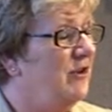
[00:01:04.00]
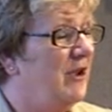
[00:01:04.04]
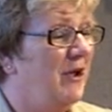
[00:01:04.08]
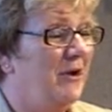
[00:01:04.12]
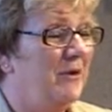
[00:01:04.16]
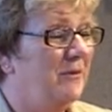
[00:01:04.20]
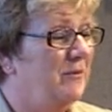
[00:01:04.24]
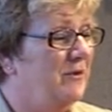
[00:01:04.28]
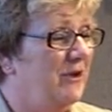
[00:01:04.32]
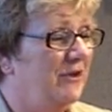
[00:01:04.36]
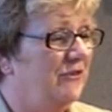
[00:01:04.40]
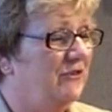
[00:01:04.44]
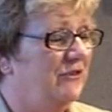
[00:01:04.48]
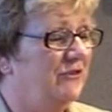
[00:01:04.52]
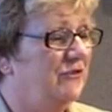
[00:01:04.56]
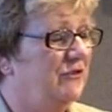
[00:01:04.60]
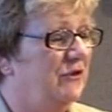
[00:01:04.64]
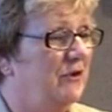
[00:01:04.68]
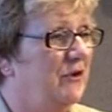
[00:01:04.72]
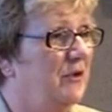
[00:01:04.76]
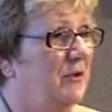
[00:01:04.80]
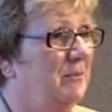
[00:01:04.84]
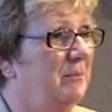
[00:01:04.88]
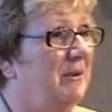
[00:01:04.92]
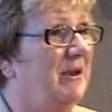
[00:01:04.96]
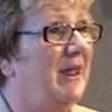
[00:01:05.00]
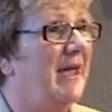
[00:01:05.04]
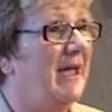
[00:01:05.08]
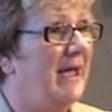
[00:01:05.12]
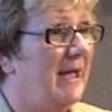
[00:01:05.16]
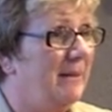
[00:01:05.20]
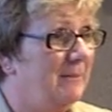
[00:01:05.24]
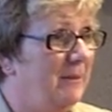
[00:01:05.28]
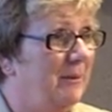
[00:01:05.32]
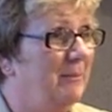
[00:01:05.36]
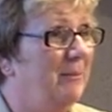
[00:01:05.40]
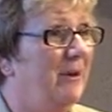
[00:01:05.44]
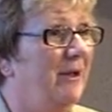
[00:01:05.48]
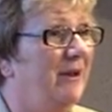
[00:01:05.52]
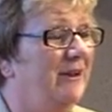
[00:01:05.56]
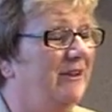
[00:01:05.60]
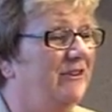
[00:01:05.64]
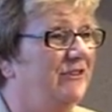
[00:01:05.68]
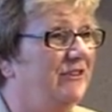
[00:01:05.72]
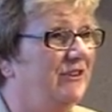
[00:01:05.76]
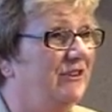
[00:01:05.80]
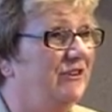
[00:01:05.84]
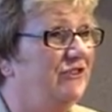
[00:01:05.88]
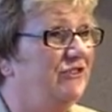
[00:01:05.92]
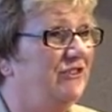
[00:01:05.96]
No, not at all, but I am a
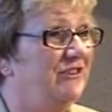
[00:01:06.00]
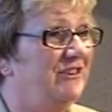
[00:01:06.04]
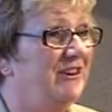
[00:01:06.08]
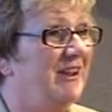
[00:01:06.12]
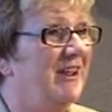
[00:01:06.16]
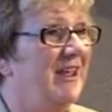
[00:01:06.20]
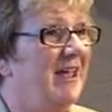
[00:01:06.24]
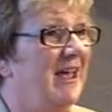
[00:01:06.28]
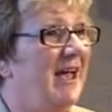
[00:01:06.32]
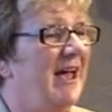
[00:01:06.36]
politician,